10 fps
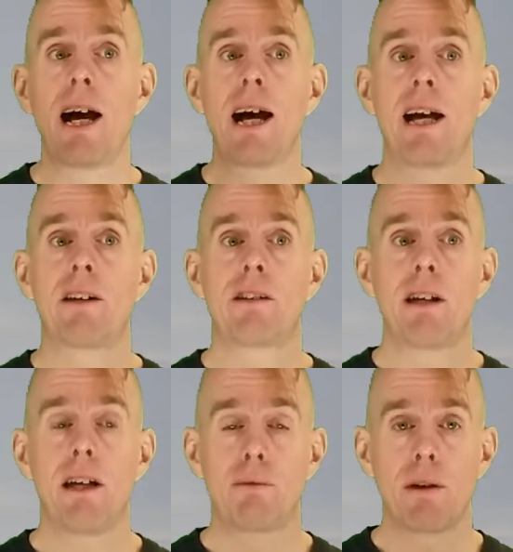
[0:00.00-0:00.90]
And
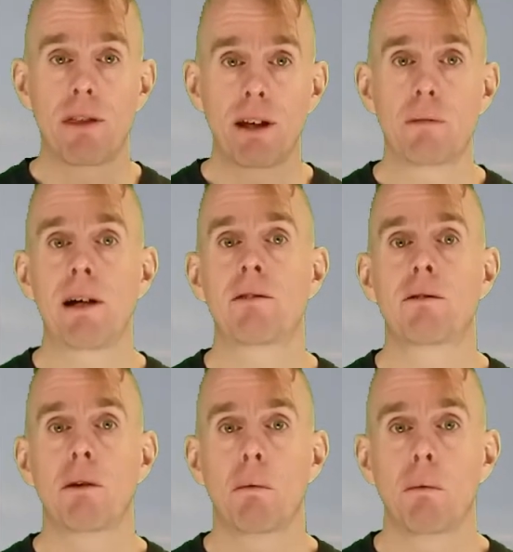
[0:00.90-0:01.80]
if we think about
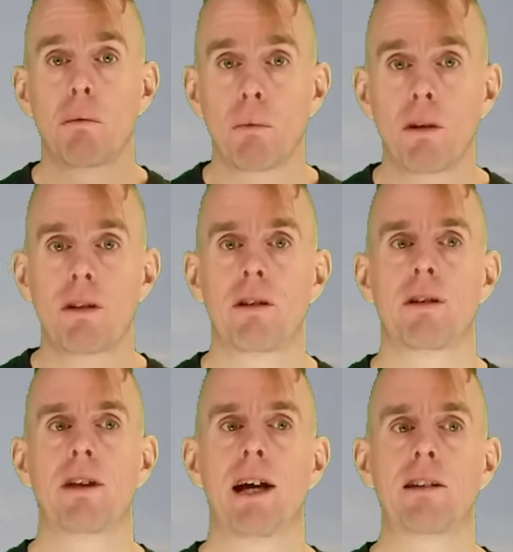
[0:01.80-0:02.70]
what
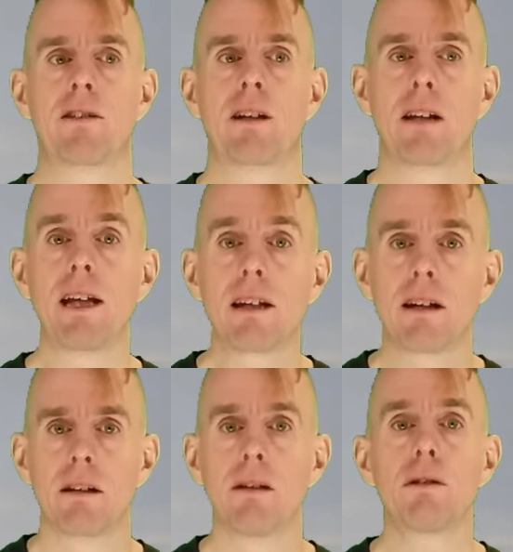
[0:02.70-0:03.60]
that
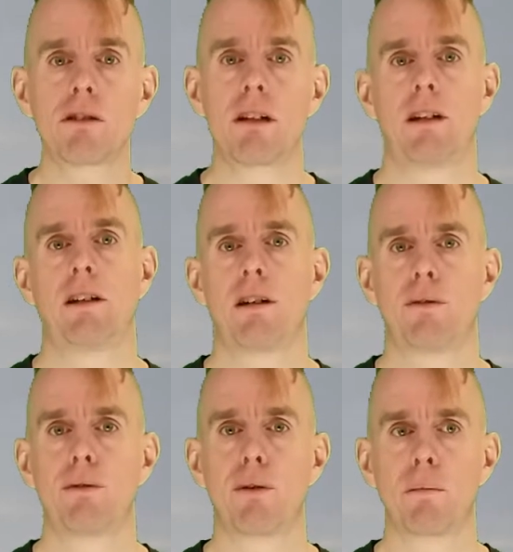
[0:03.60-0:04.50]
link looks like
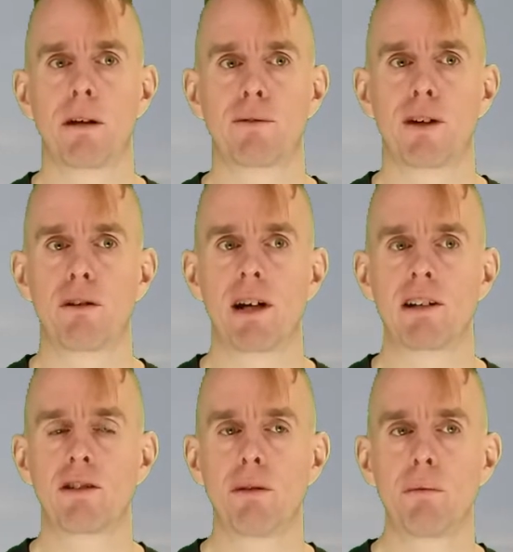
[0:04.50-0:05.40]
for a plug flow
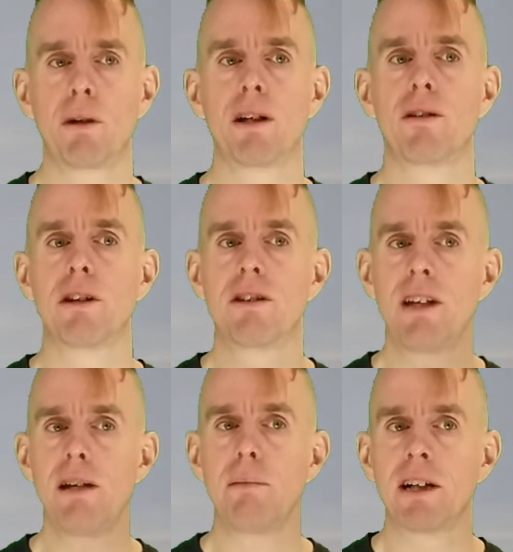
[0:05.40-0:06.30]
reactor, we know that
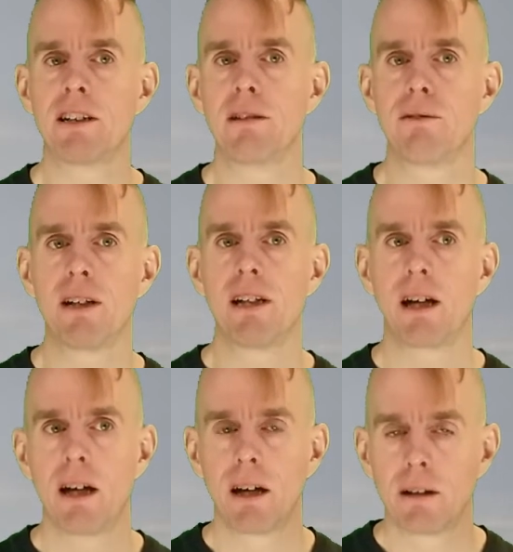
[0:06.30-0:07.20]
D by DV
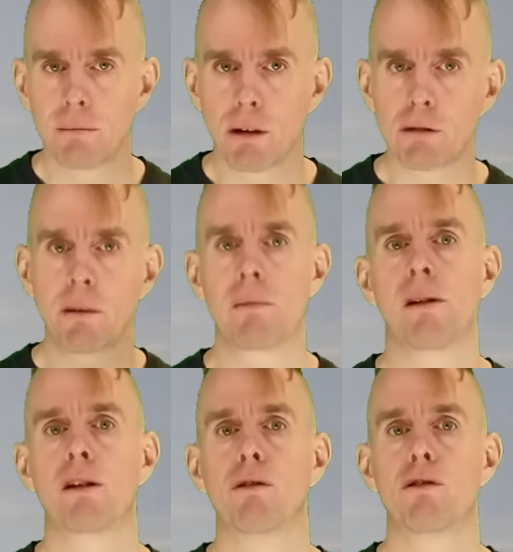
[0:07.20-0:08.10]
multiplied
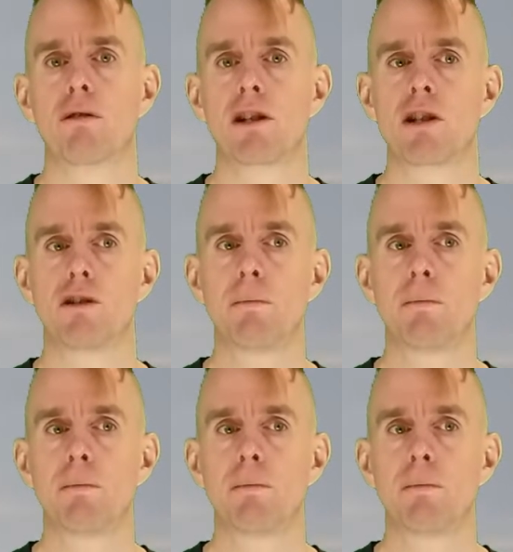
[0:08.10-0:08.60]
by the concentration of